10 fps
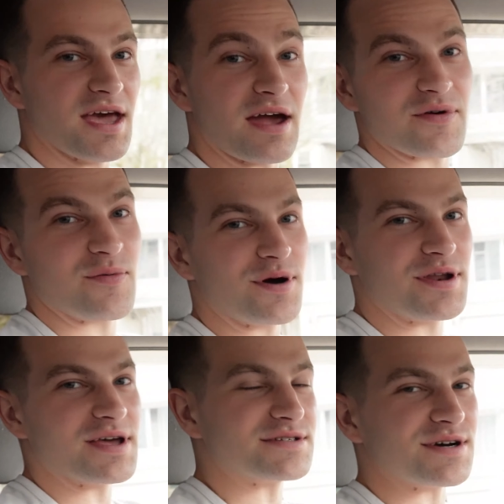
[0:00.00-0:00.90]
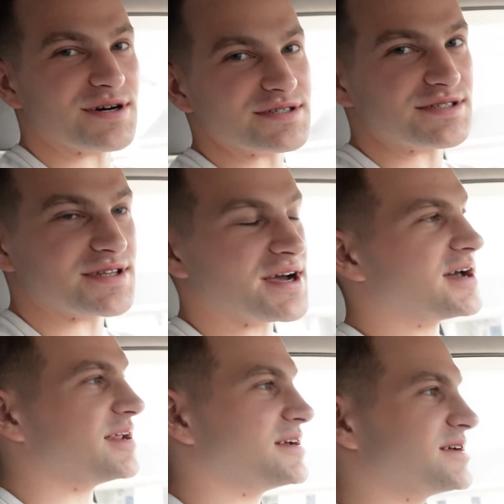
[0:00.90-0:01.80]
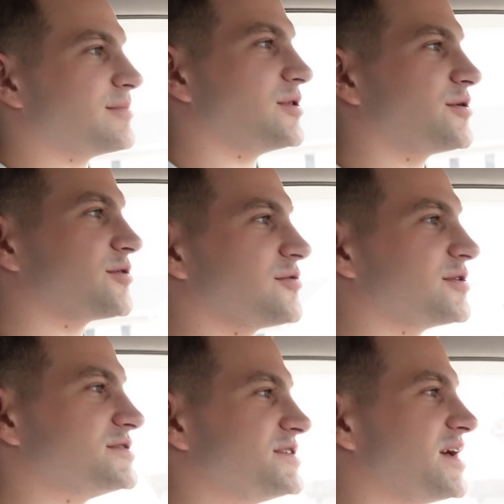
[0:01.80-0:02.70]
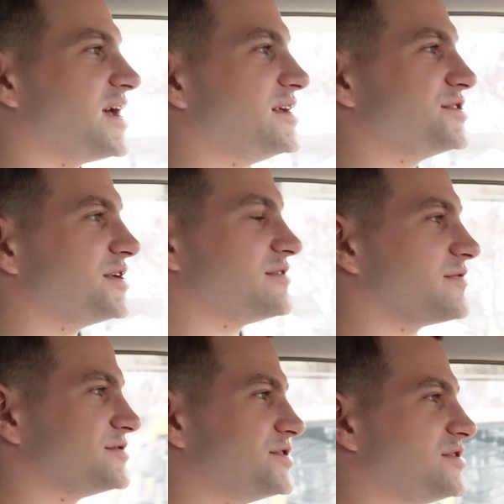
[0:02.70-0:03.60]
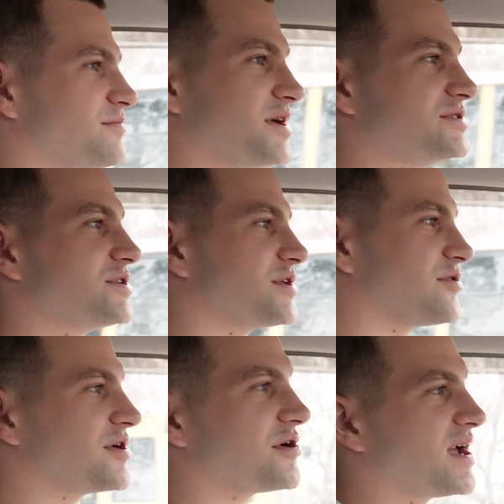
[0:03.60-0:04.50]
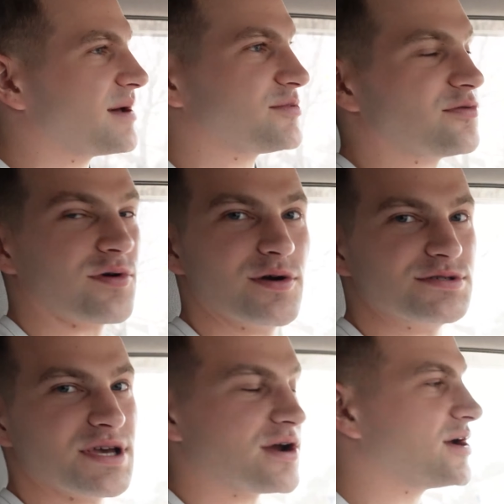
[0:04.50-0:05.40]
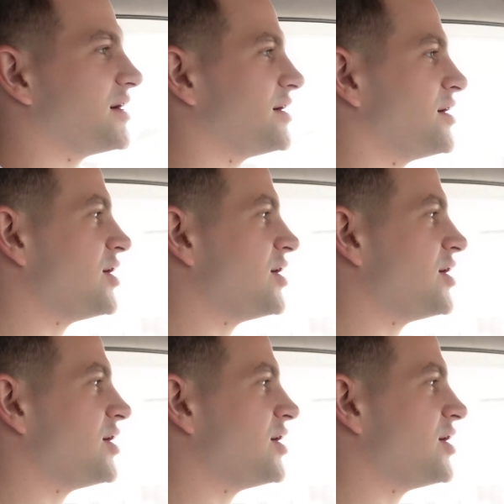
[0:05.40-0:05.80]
Hey everyone, it's Austin Tidings. I'm a local real estate agent in Virginia Beach in the greater Hampton Roads area.